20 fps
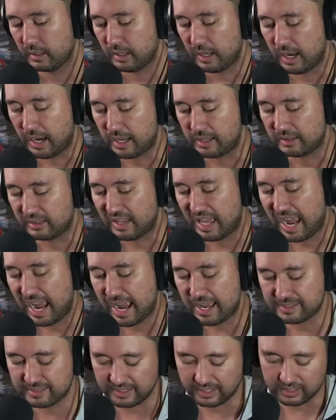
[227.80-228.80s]
And
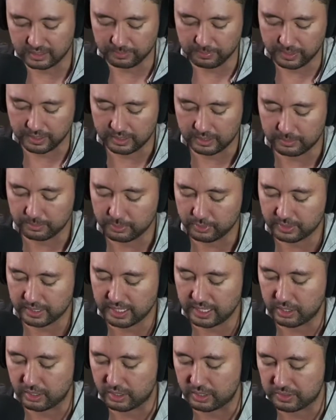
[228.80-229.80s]
last independent book
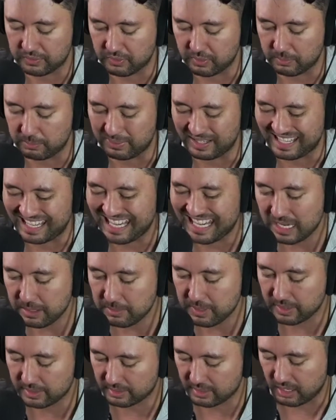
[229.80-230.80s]
here is from
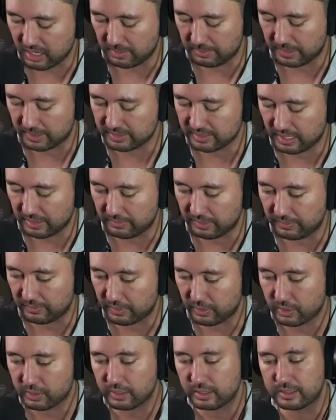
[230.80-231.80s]
Behemoth Comics. I haven't even
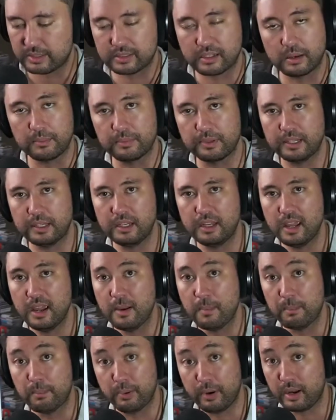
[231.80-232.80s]
heard of this company,
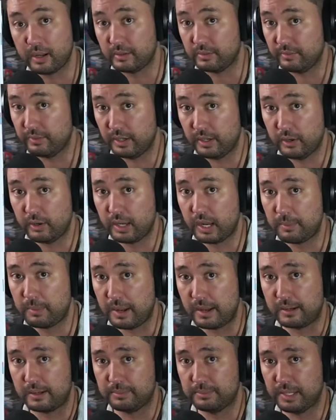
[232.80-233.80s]
but video game
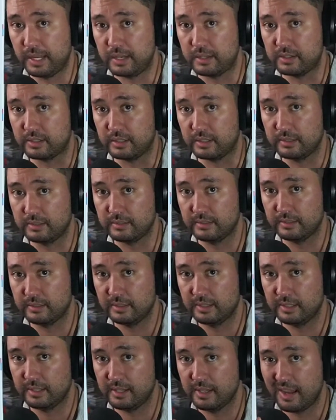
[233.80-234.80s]
adaptation,
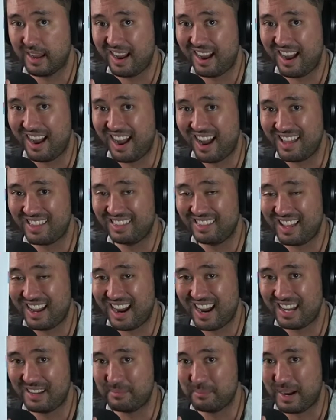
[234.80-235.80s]

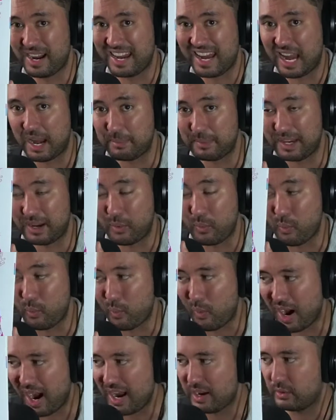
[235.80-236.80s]
Hotline Miami
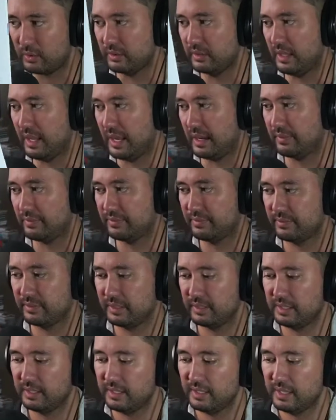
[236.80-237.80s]
Wildlife.
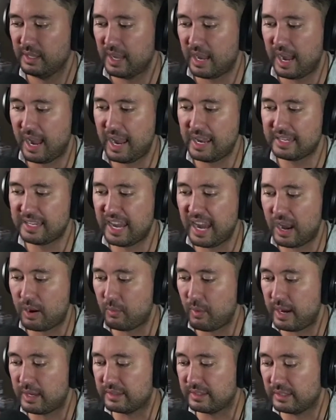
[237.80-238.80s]
I can't
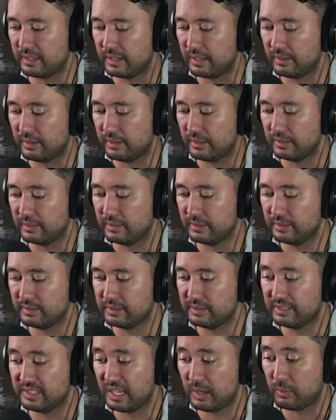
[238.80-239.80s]
wait to
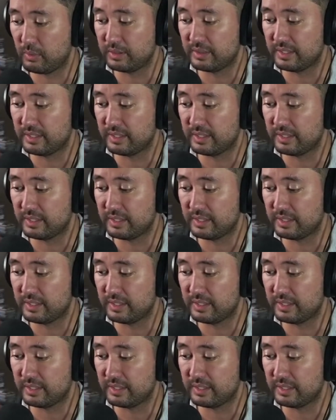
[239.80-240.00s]
see what